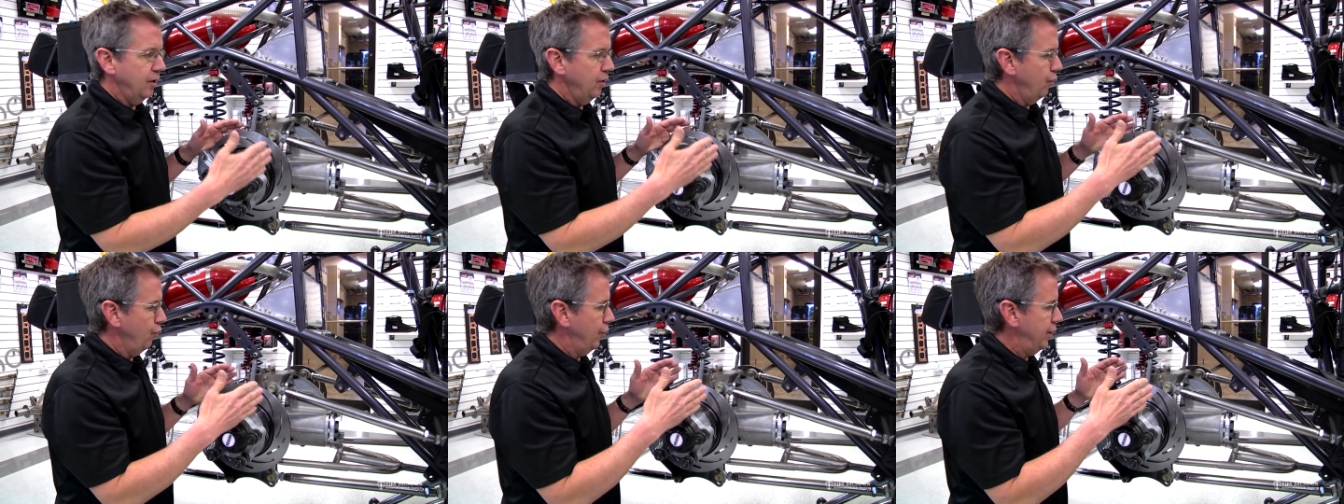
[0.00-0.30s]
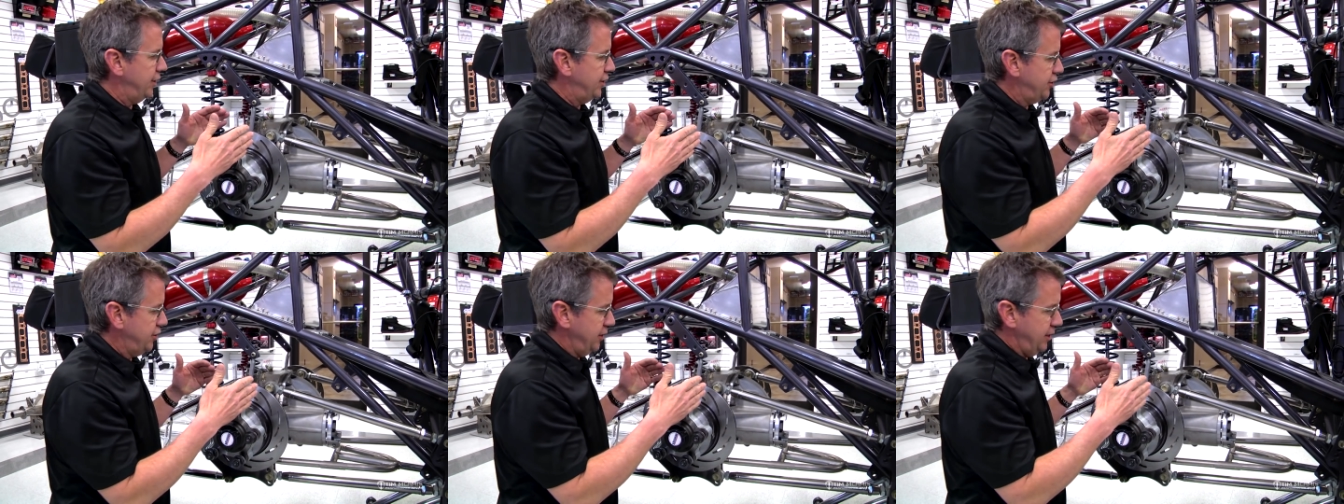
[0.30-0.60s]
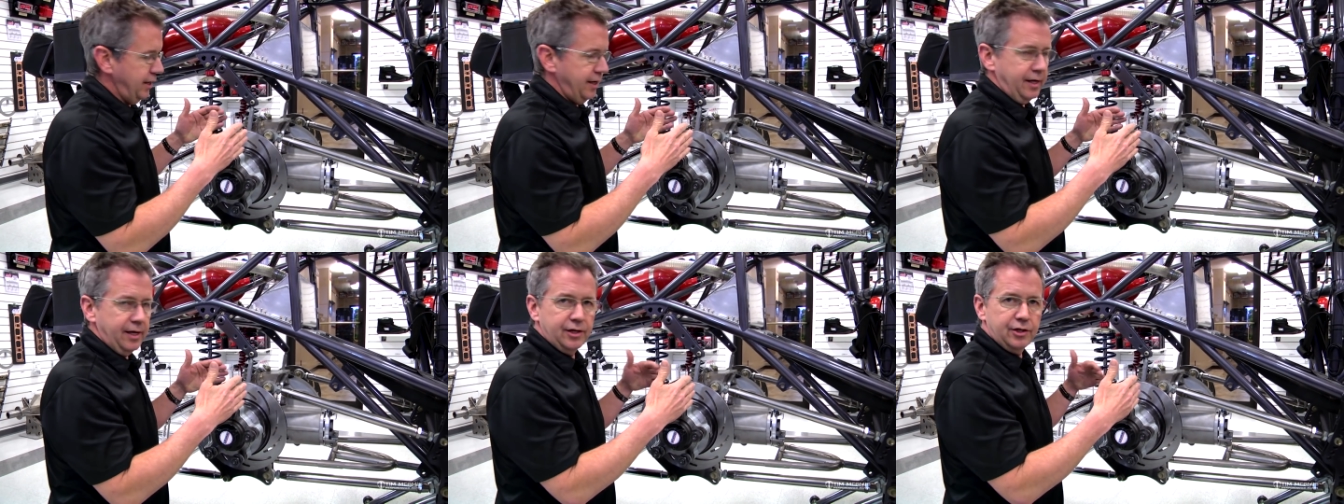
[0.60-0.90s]
which
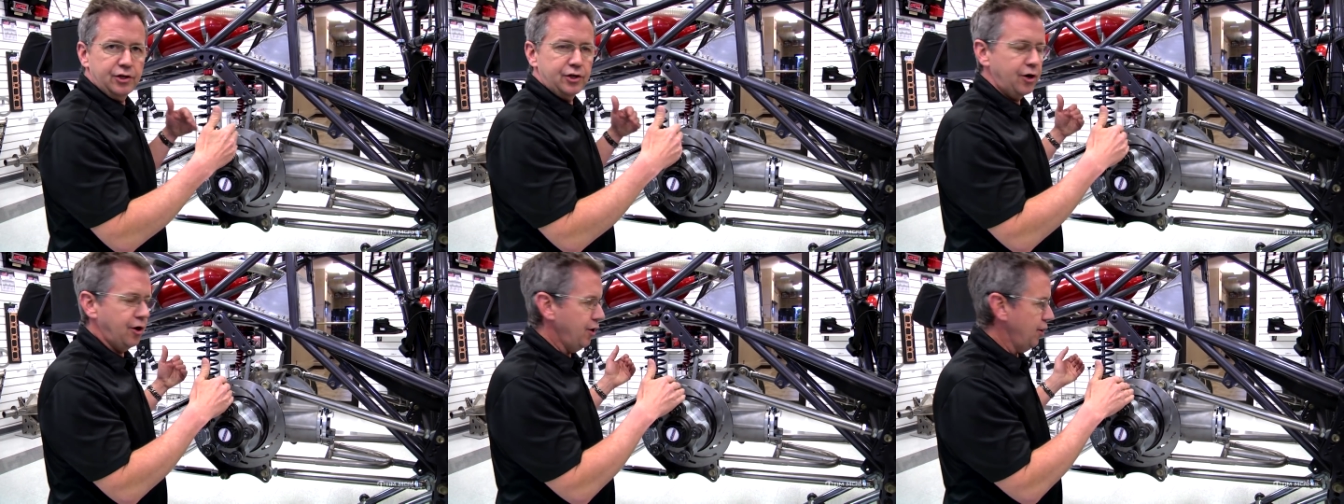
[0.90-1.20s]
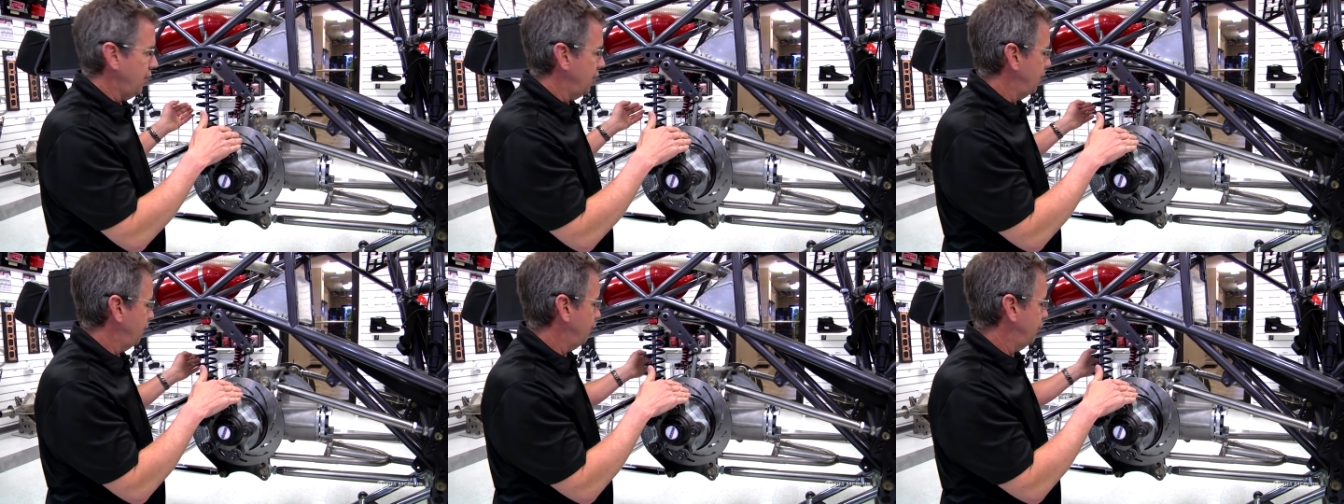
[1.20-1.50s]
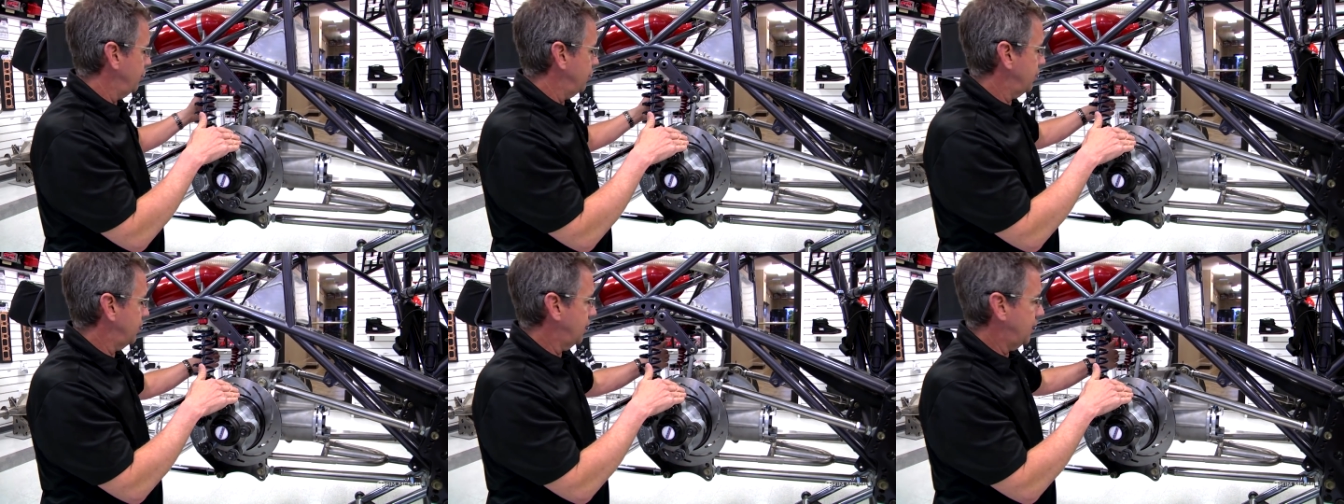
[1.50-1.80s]
in turn
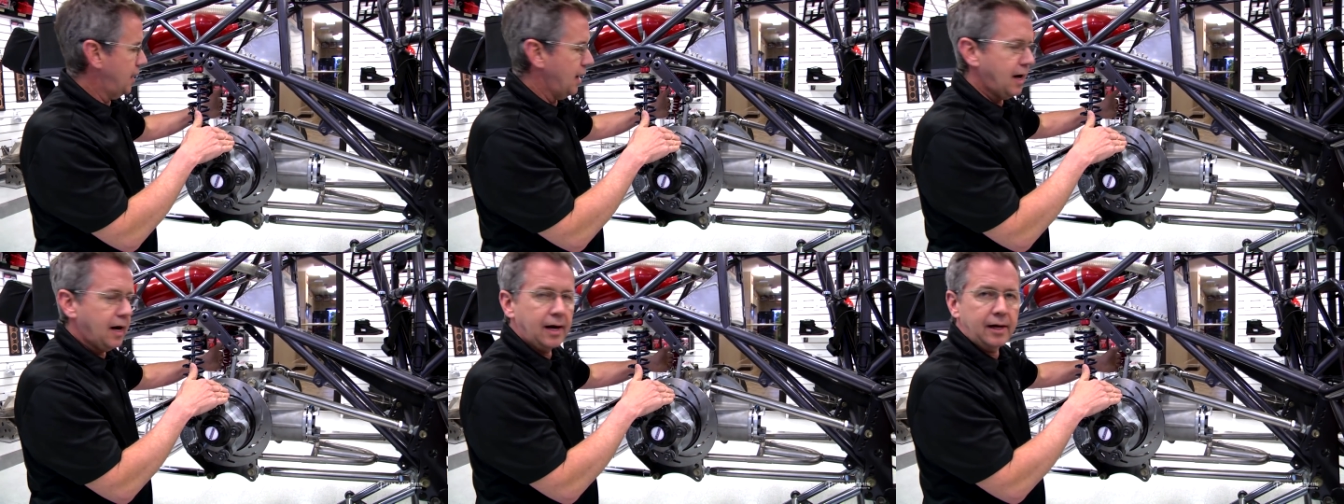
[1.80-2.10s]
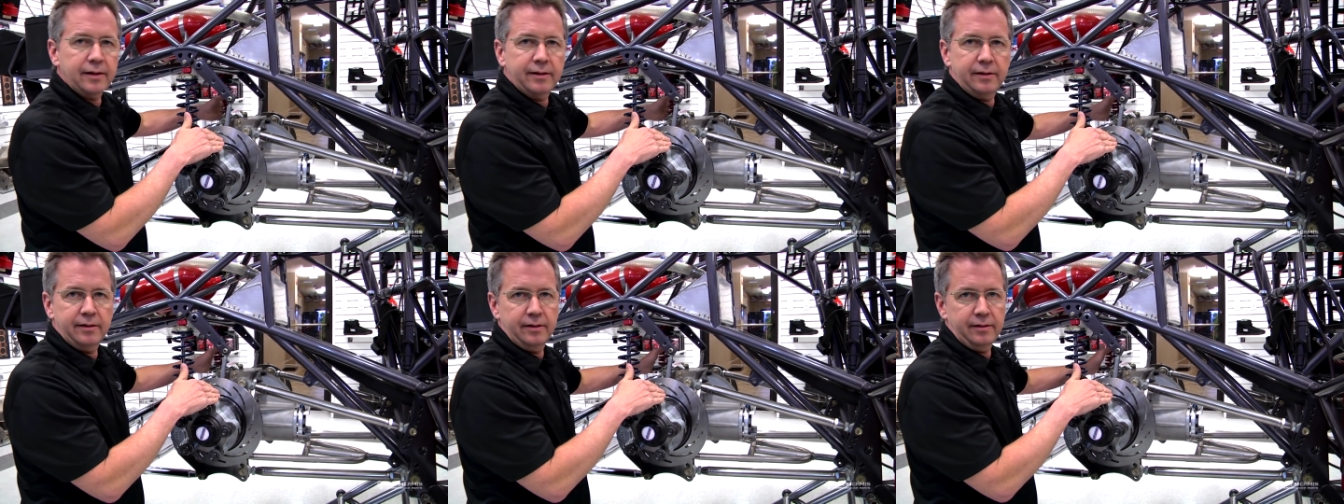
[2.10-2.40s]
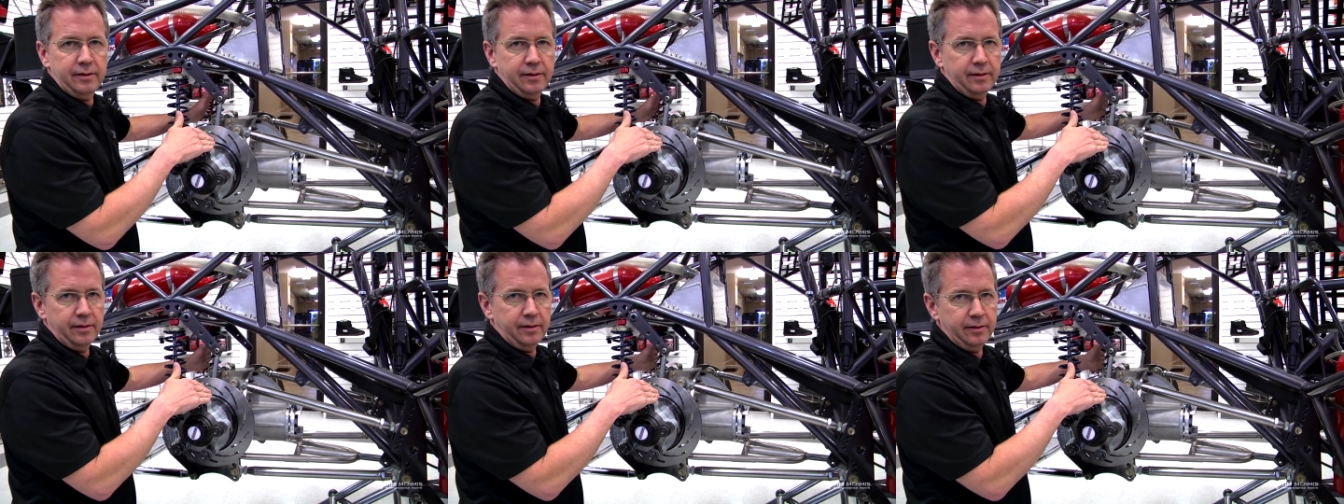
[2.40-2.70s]
will cock
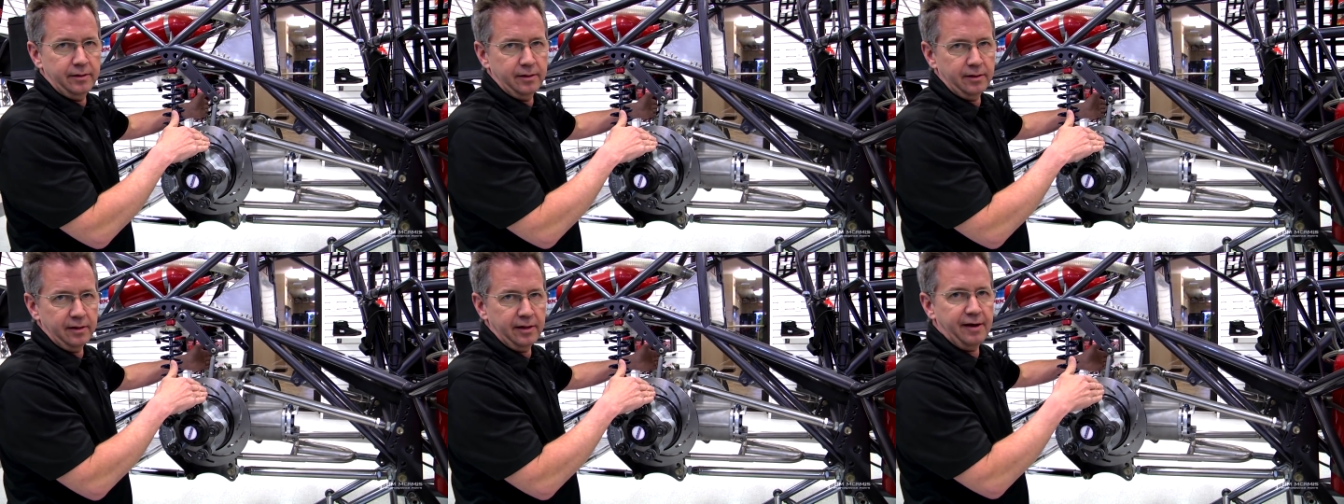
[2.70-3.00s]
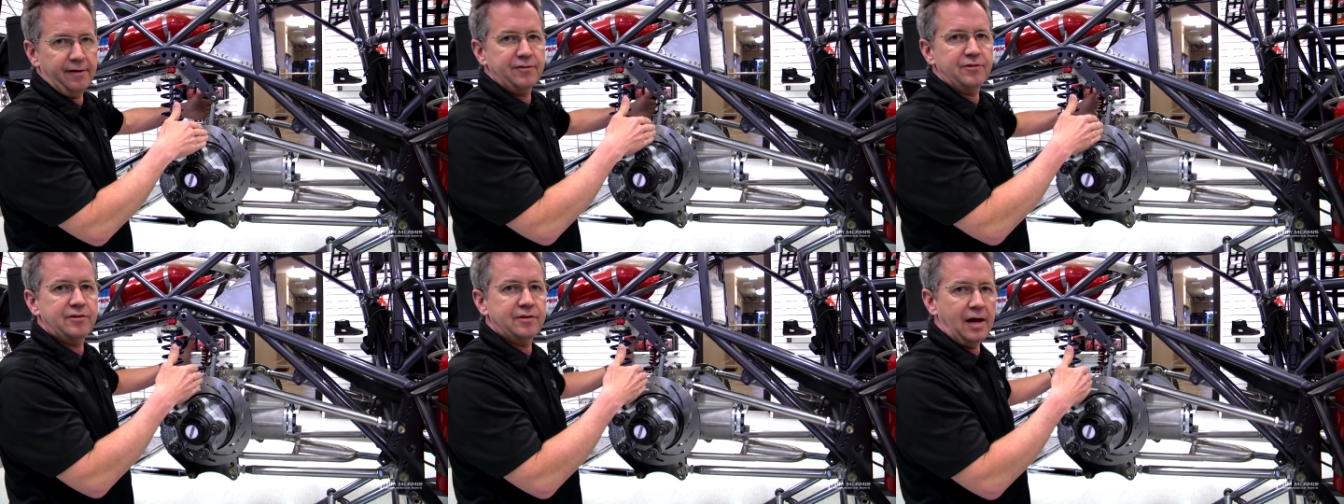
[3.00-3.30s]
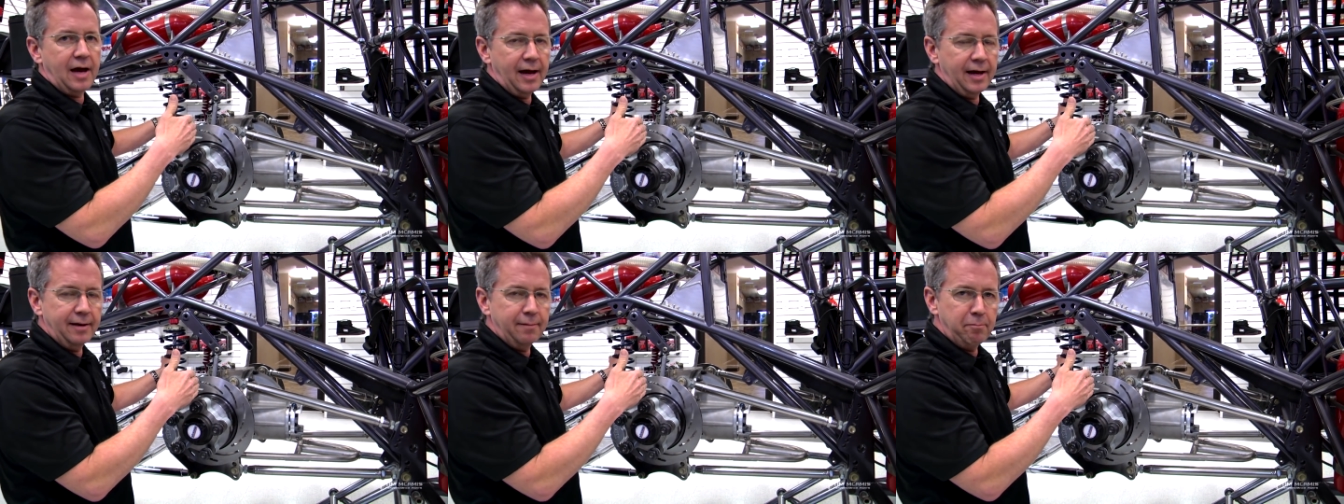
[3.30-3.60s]
the left
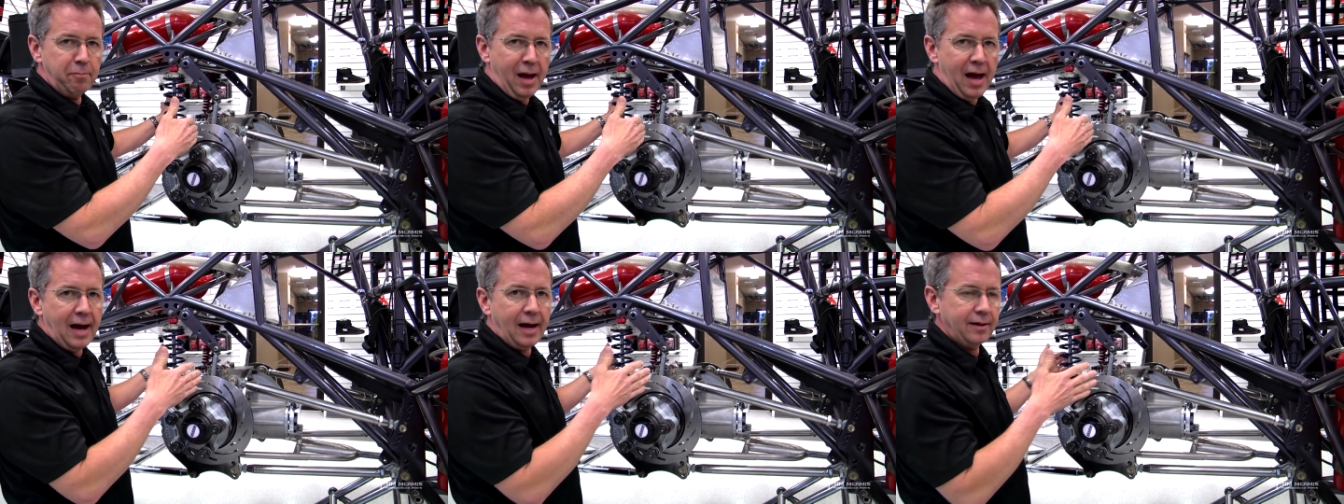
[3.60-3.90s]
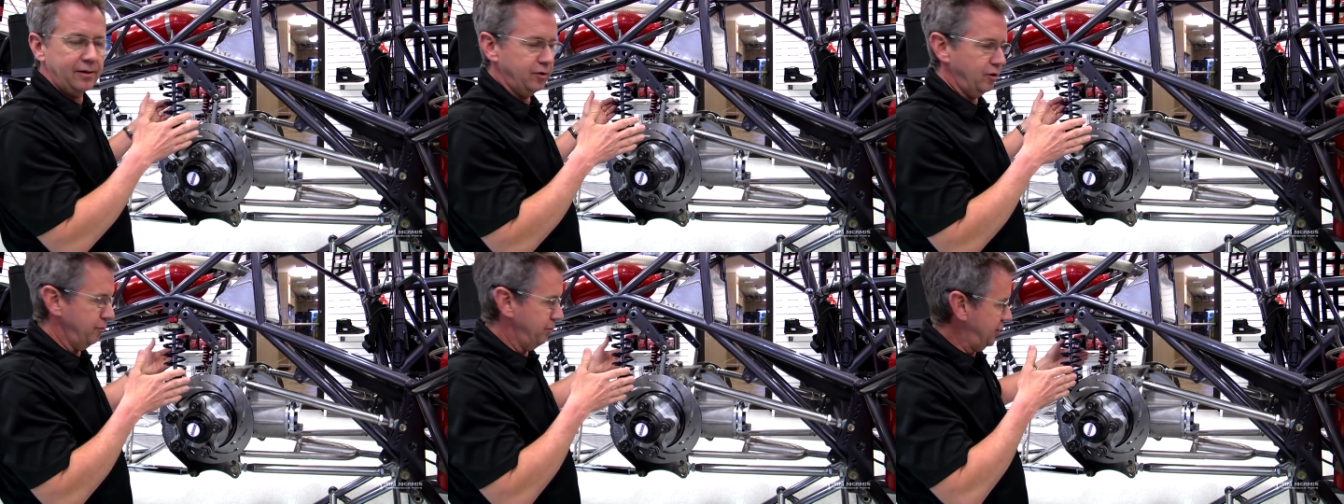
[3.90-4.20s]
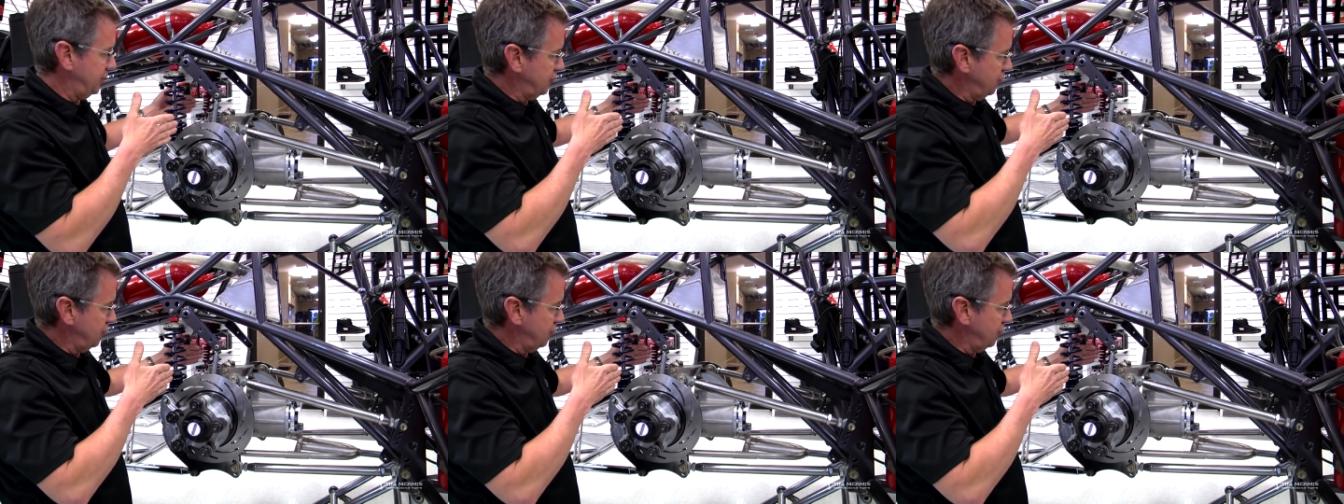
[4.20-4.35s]
side back a little bit.